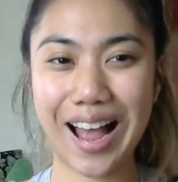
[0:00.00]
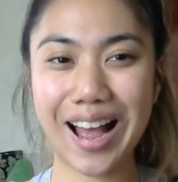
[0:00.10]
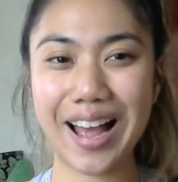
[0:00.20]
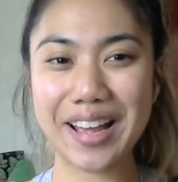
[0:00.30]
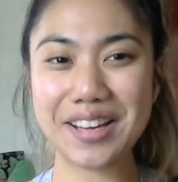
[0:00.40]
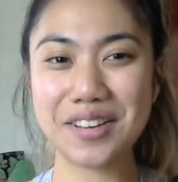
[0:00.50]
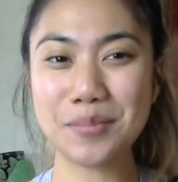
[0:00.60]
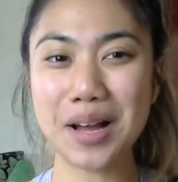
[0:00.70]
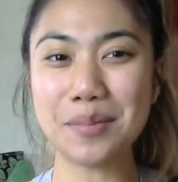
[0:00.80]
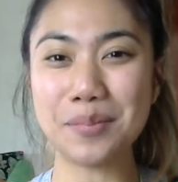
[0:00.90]
I am
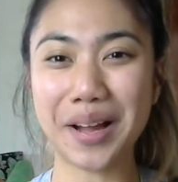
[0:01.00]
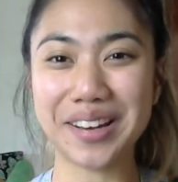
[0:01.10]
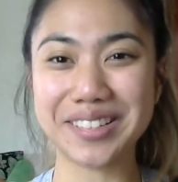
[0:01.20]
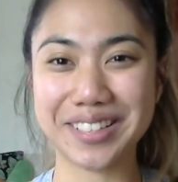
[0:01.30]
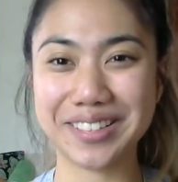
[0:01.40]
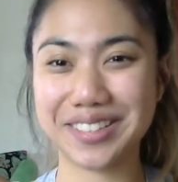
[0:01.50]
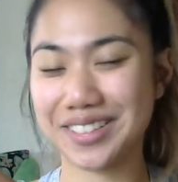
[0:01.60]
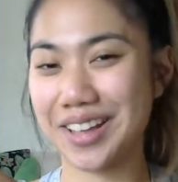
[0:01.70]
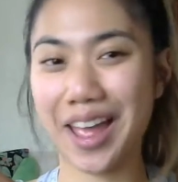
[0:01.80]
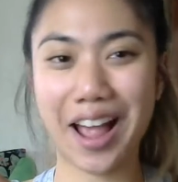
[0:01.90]
abundant.
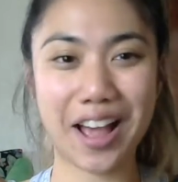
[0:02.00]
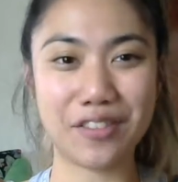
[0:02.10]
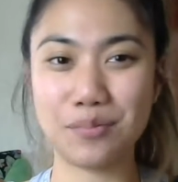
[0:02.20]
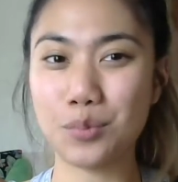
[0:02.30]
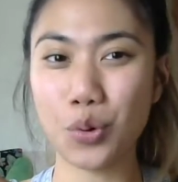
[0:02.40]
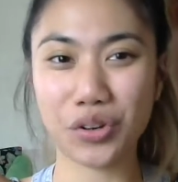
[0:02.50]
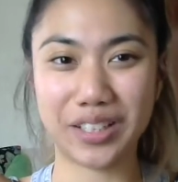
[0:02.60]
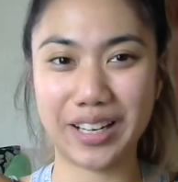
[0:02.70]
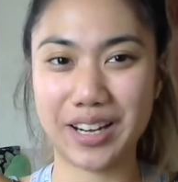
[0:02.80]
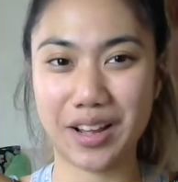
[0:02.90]
I have more
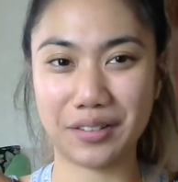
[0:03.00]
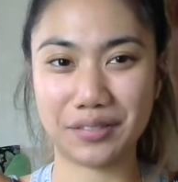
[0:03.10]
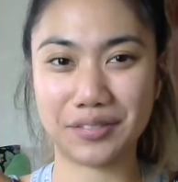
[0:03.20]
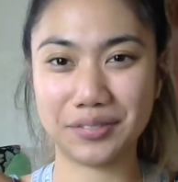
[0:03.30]
than enough.